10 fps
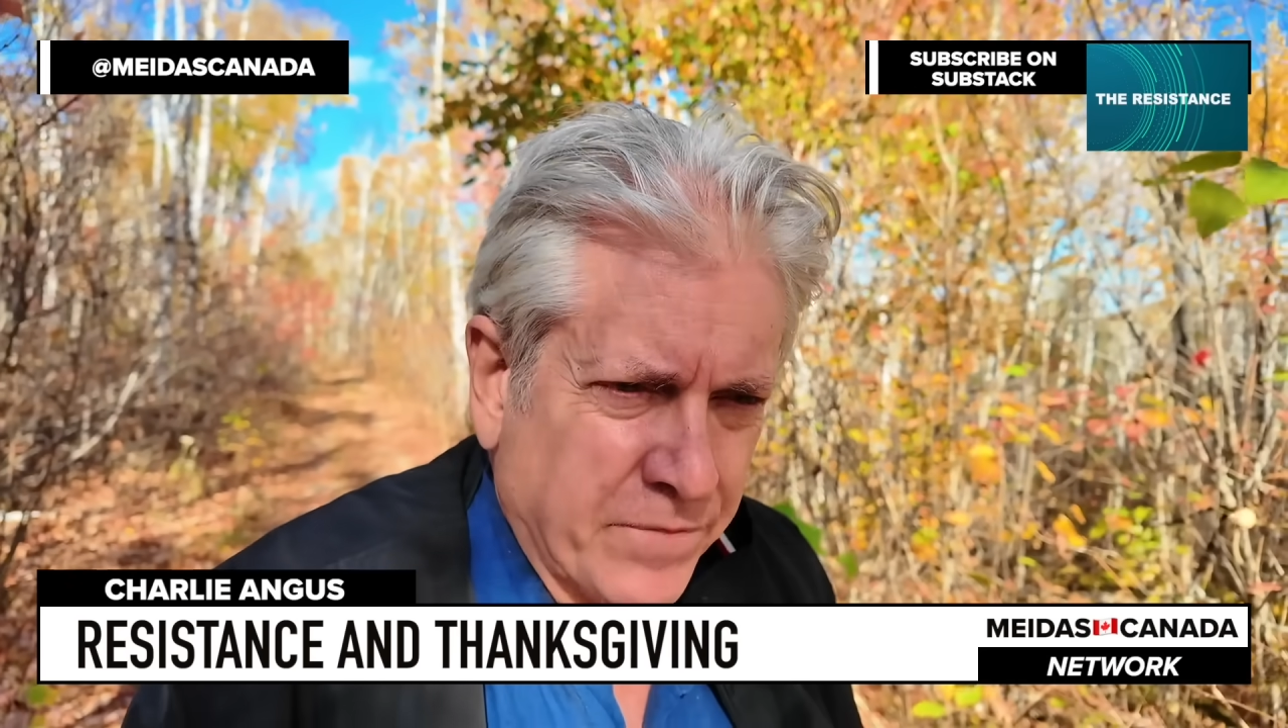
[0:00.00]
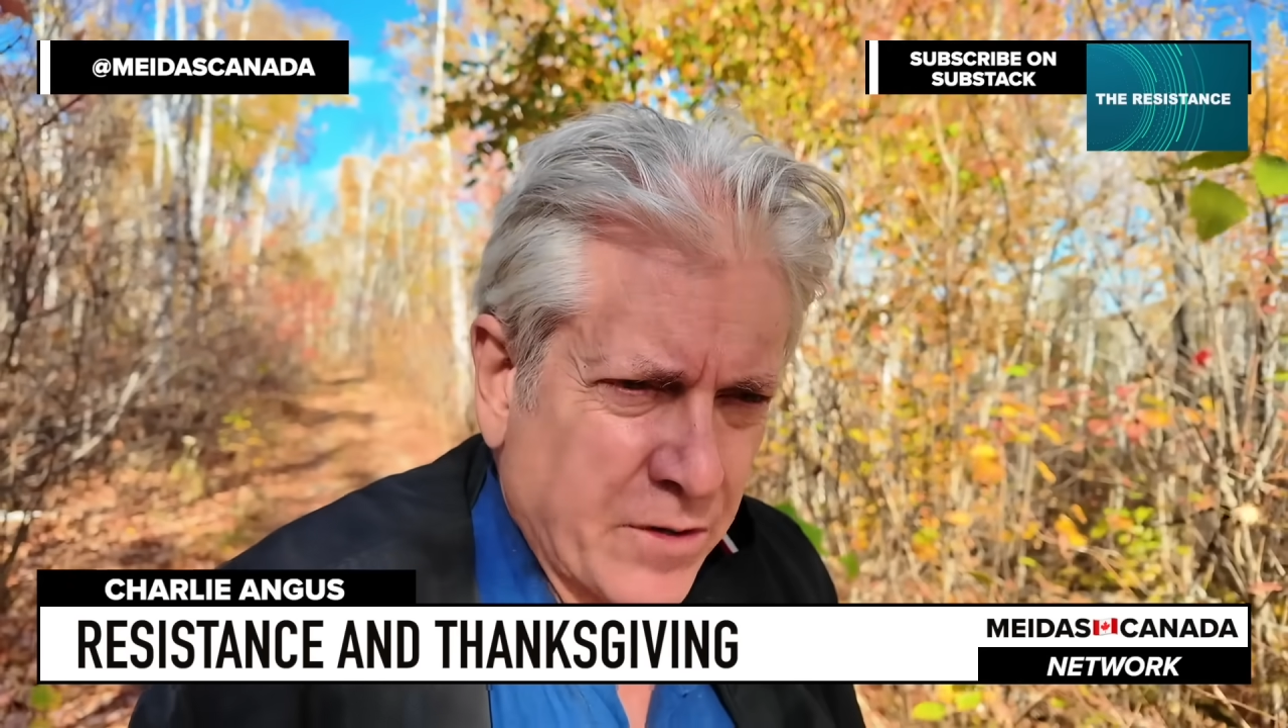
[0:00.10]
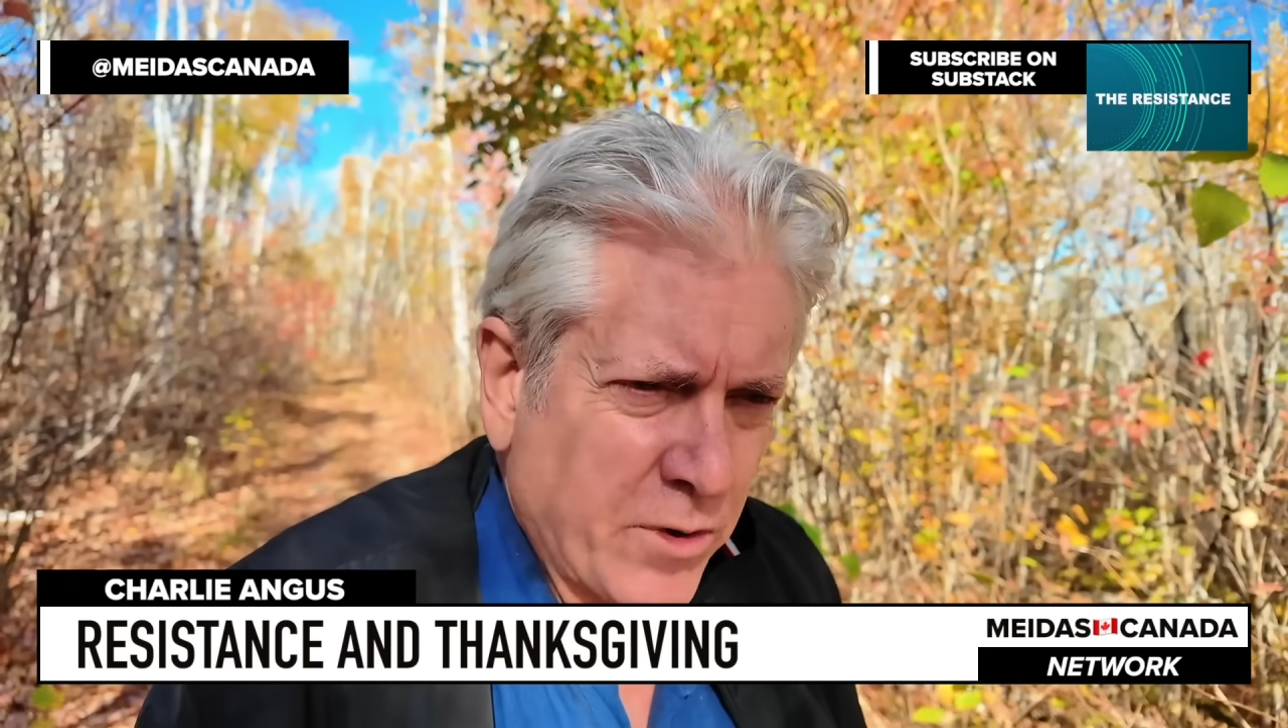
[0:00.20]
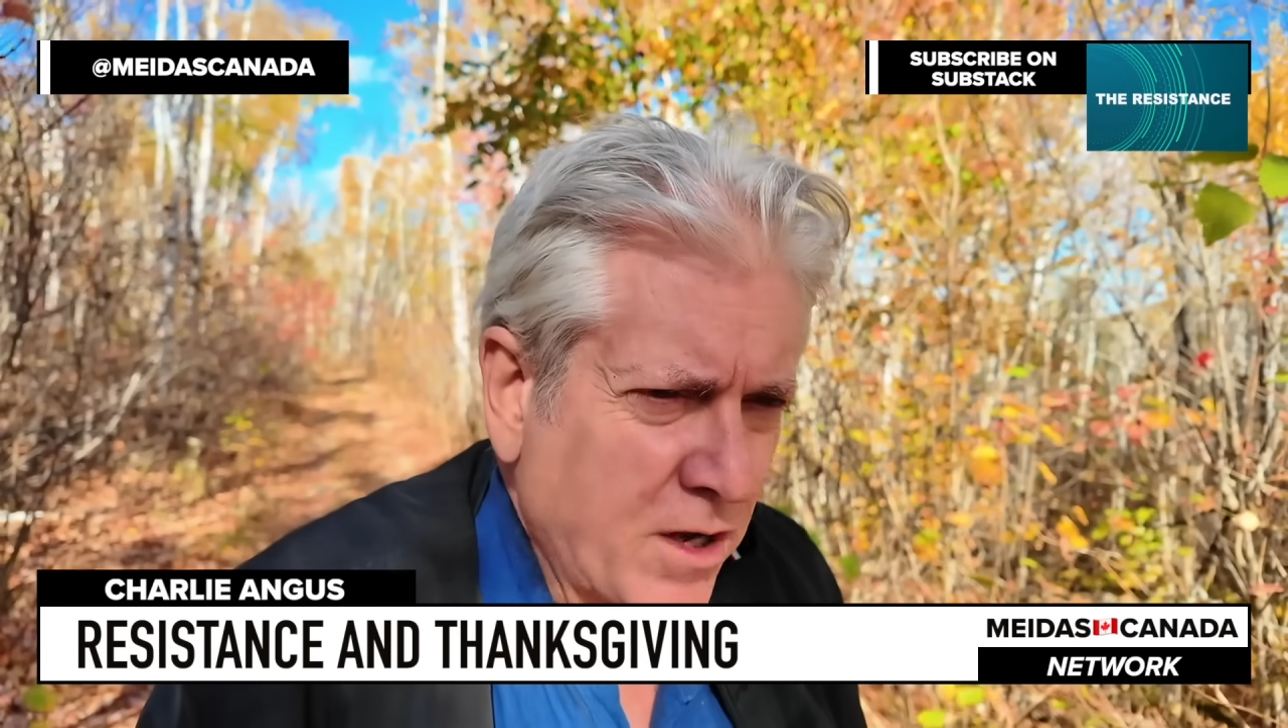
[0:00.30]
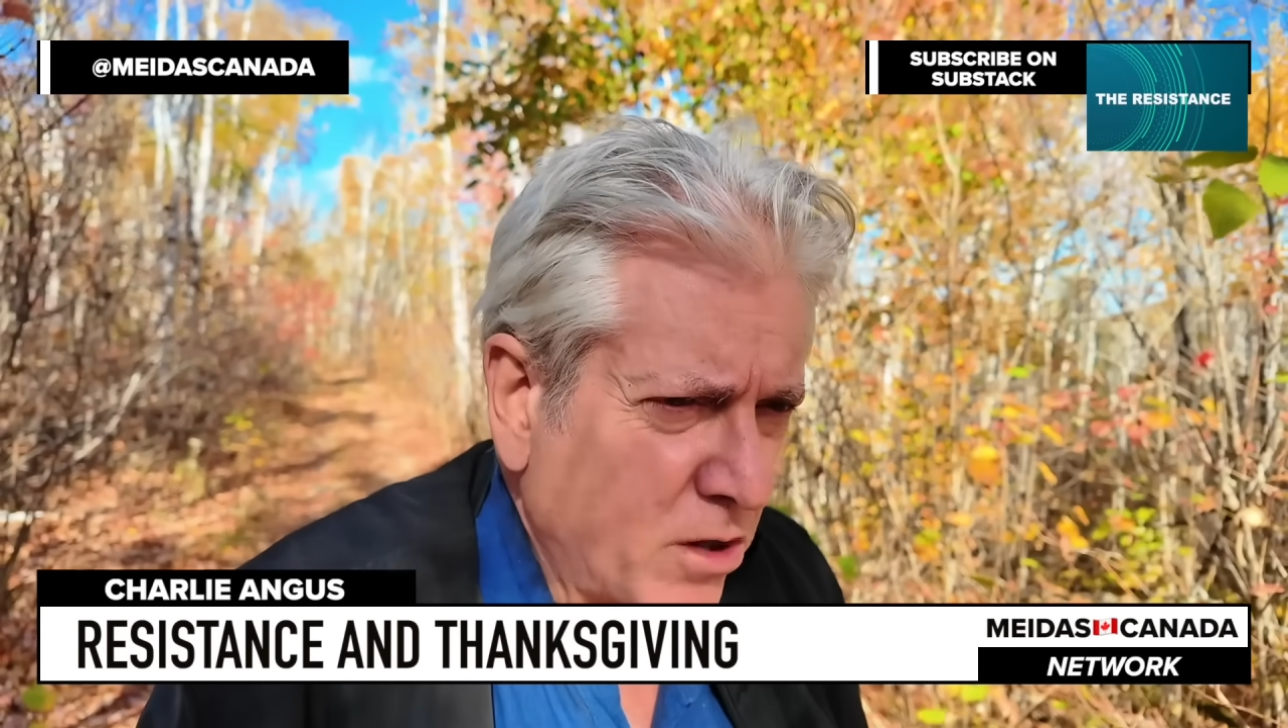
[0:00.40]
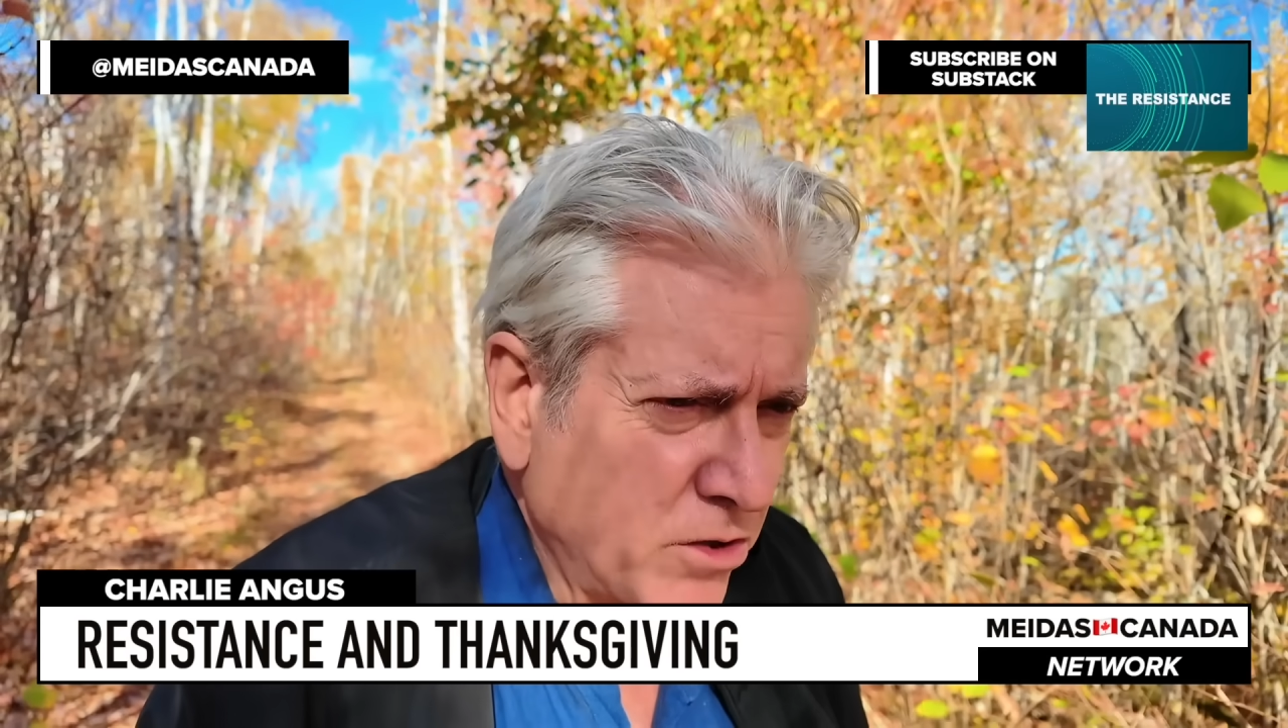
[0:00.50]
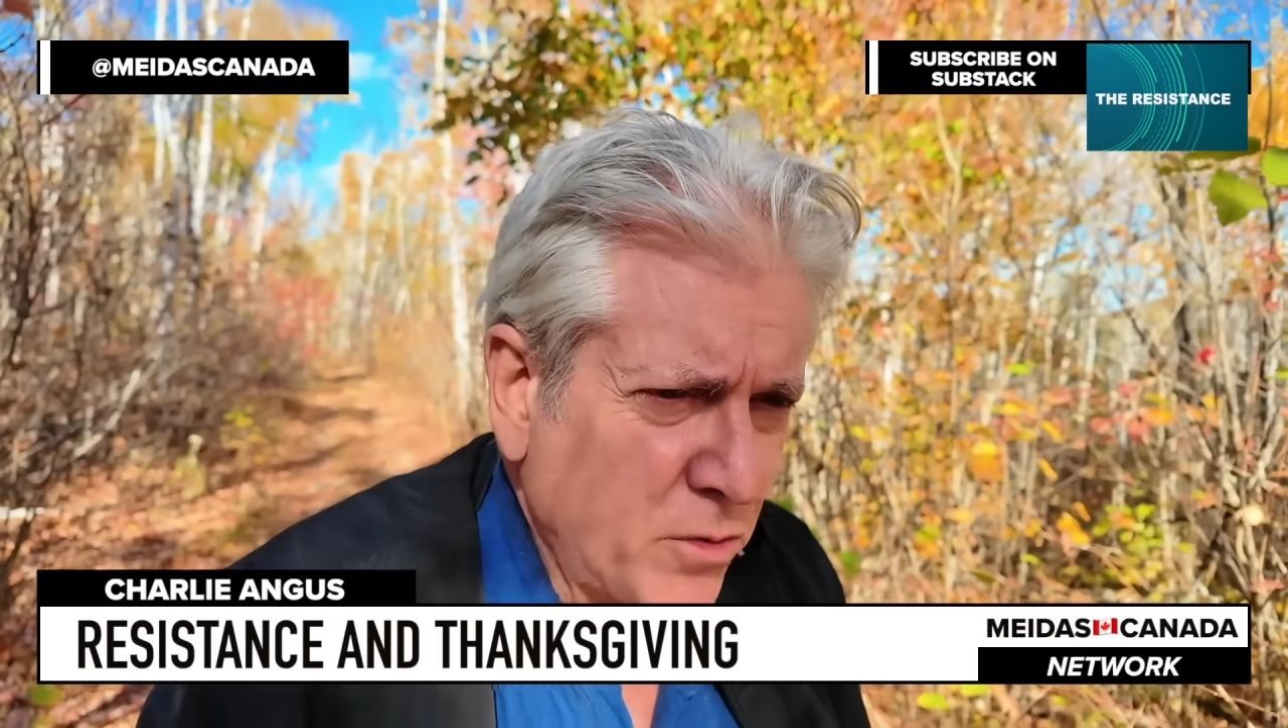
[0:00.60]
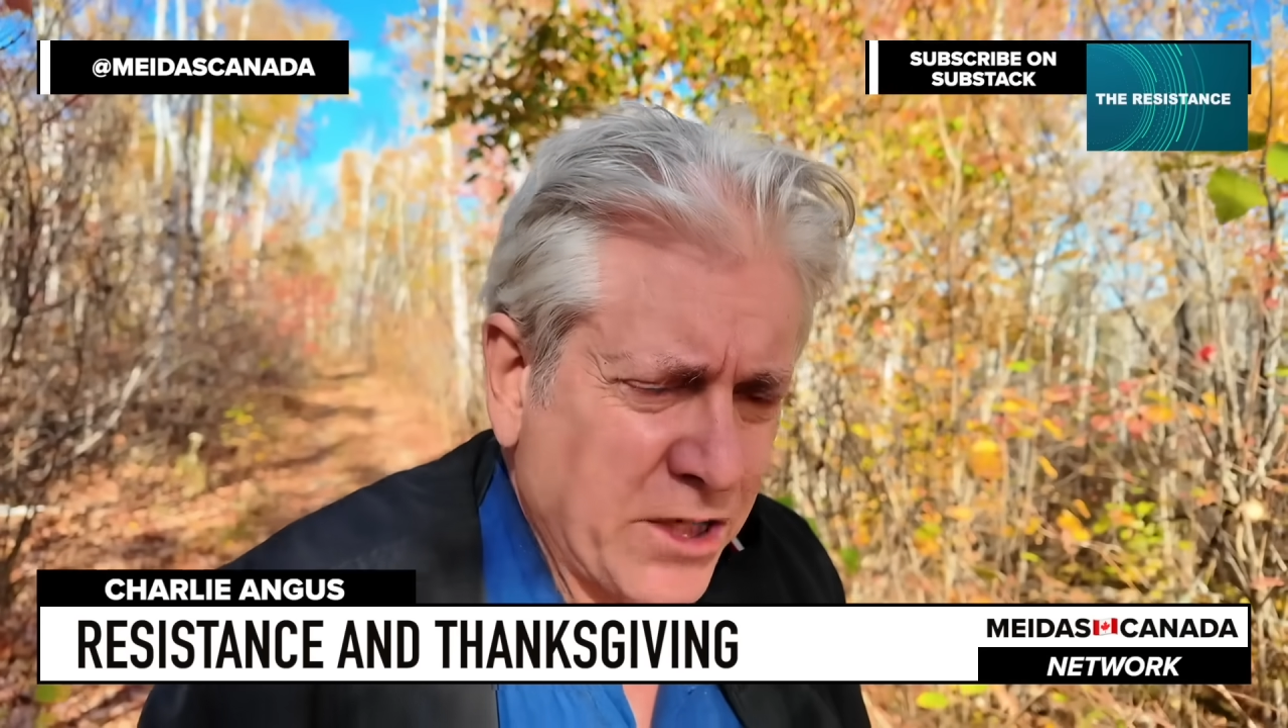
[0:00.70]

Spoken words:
that we all knew